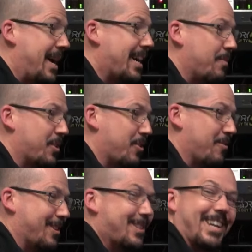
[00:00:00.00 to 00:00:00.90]
back up the
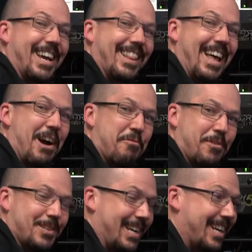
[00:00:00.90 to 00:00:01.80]
server. This can get loud
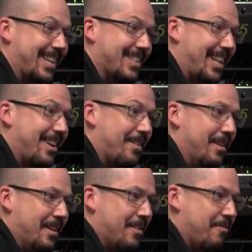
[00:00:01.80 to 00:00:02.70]
for a second because they
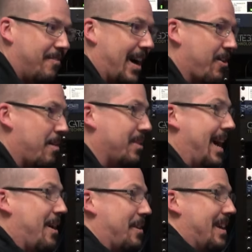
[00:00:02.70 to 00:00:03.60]
fire up
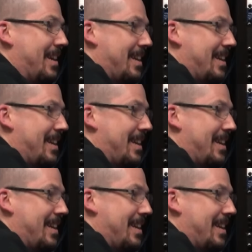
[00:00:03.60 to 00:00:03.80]
loud.